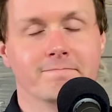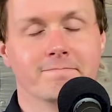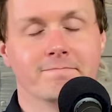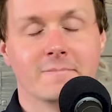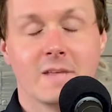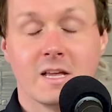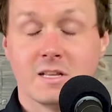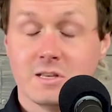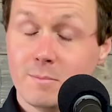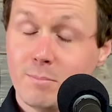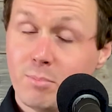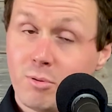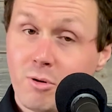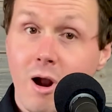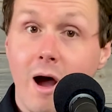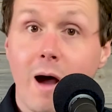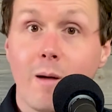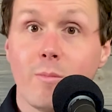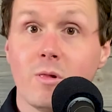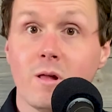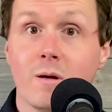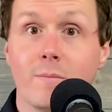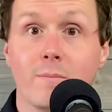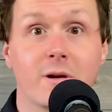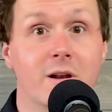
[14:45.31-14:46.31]
It's a
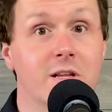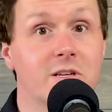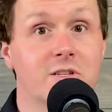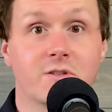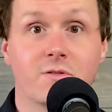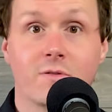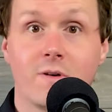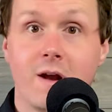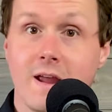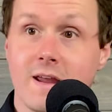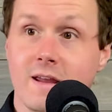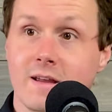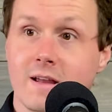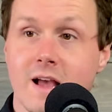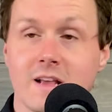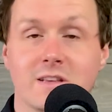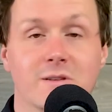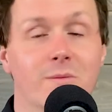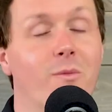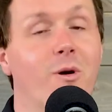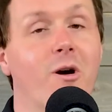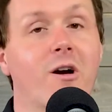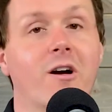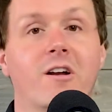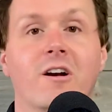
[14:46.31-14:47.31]
problem, but it's great. As a
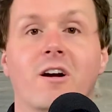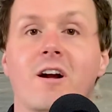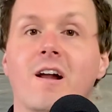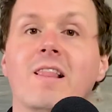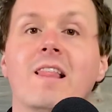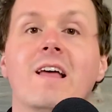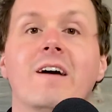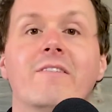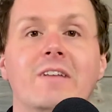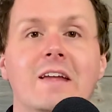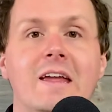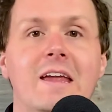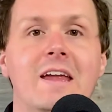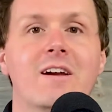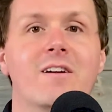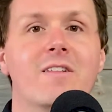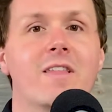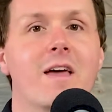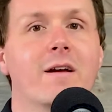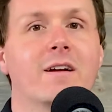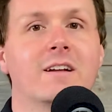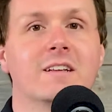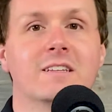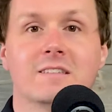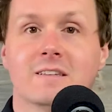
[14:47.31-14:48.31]
marketer, I love to hear that
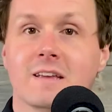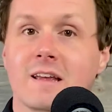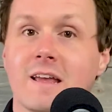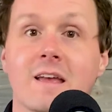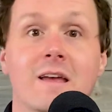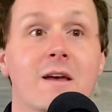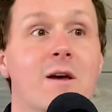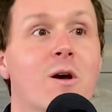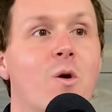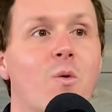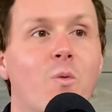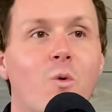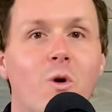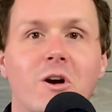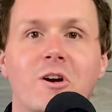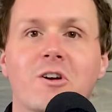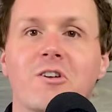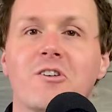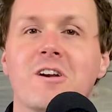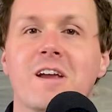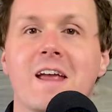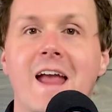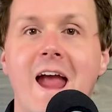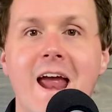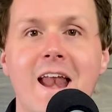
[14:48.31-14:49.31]
because we're
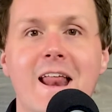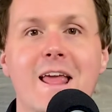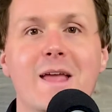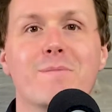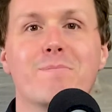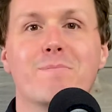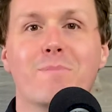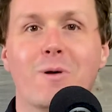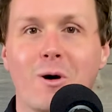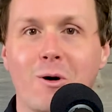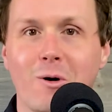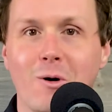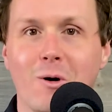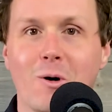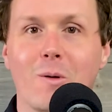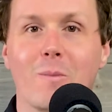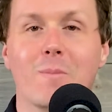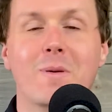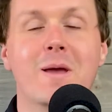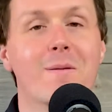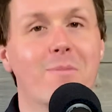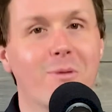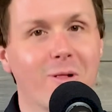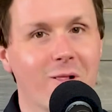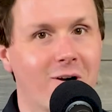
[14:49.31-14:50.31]
creating pull.
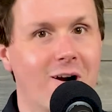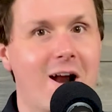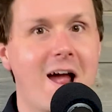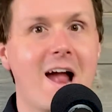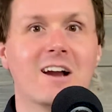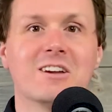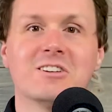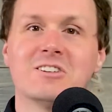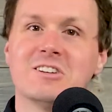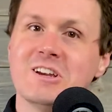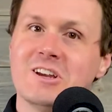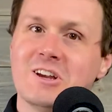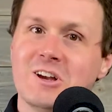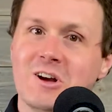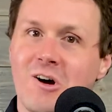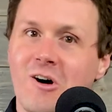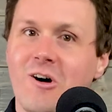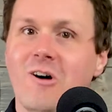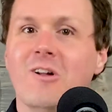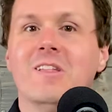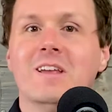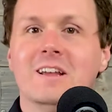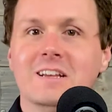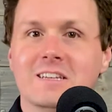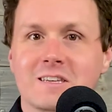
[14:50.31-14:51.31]
People are actually
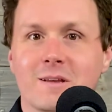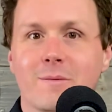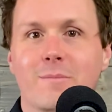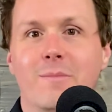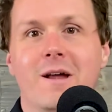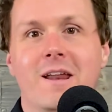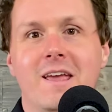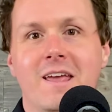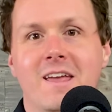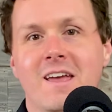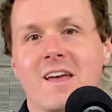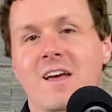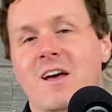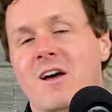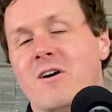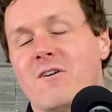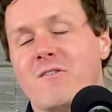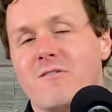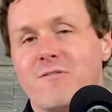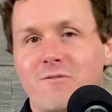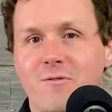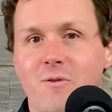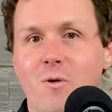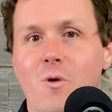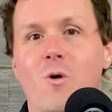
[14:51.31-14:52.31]
calling somebody
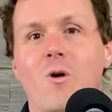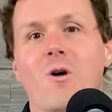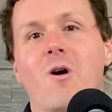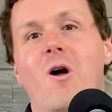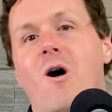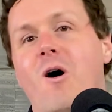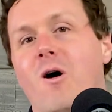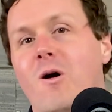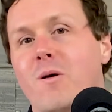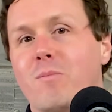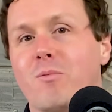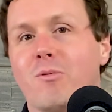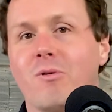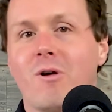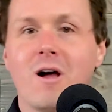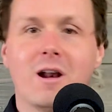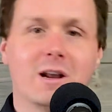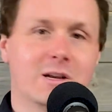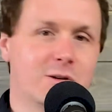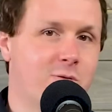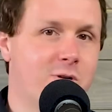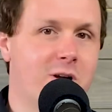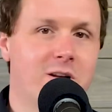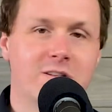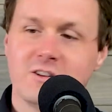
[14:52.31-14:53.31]
for our
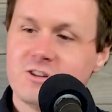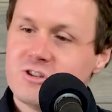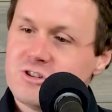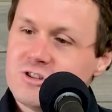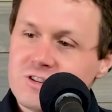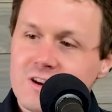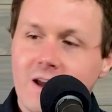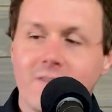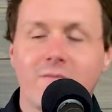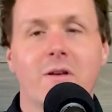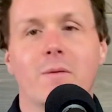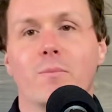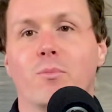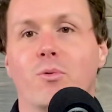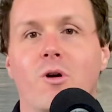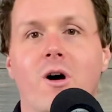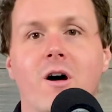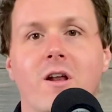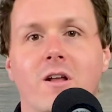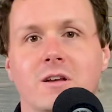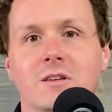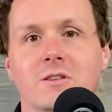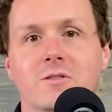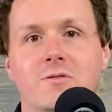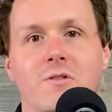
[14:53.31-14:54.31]
products. We're not just shoving
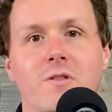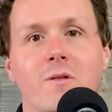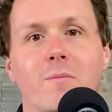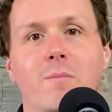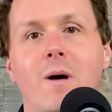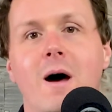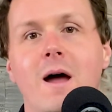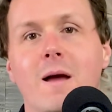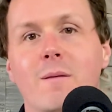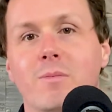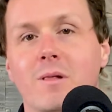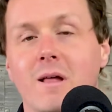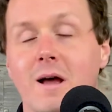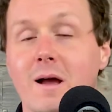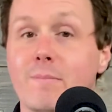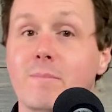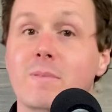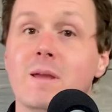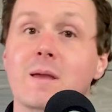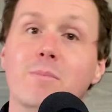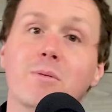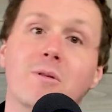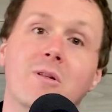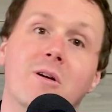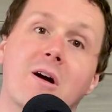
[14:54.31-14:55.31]
products through the pipeline.
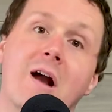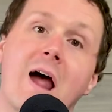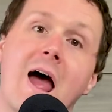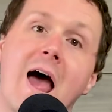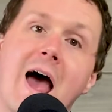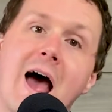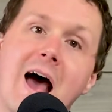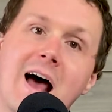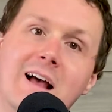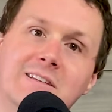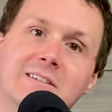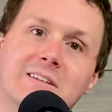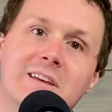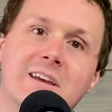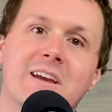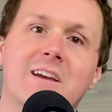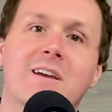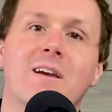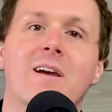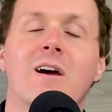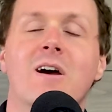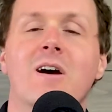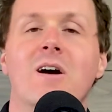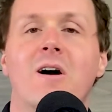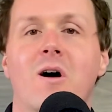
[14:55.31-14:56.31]
People are asking
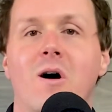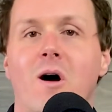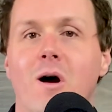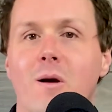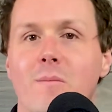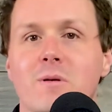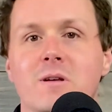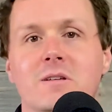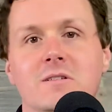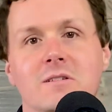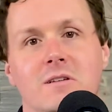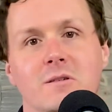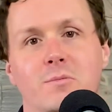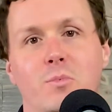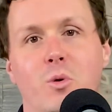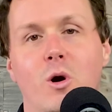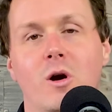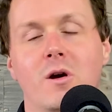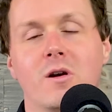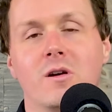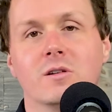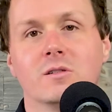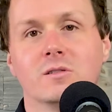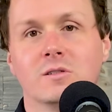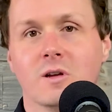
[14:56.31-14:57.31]
our business
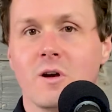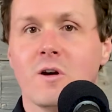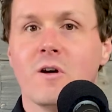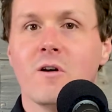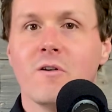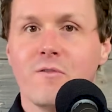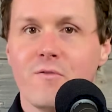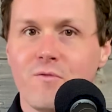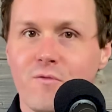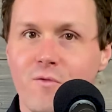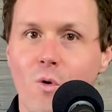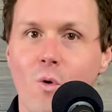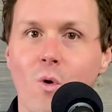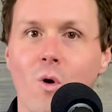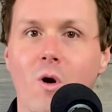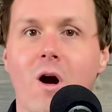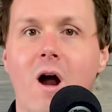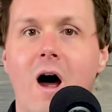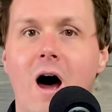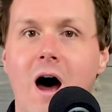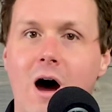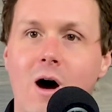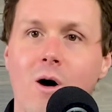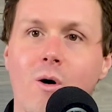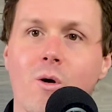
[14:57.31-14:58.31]
partners for
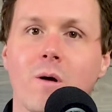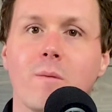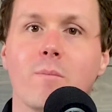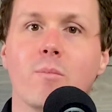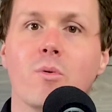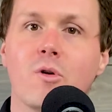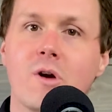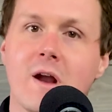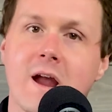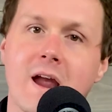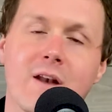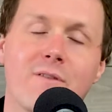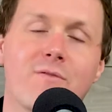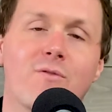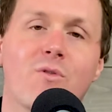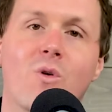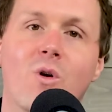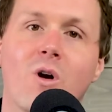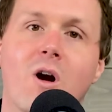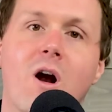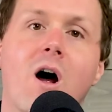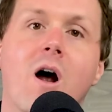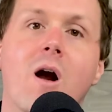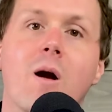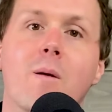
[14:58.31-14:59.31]
our brand, for
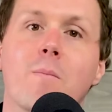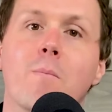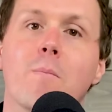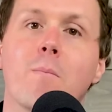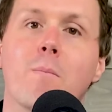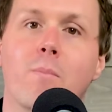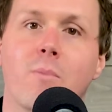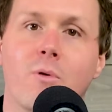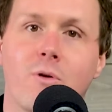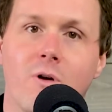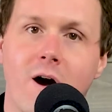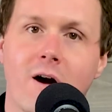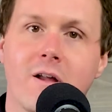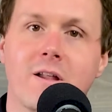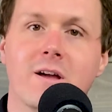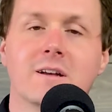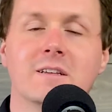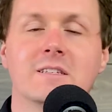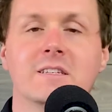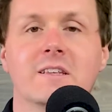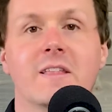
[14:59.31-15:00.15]
our products.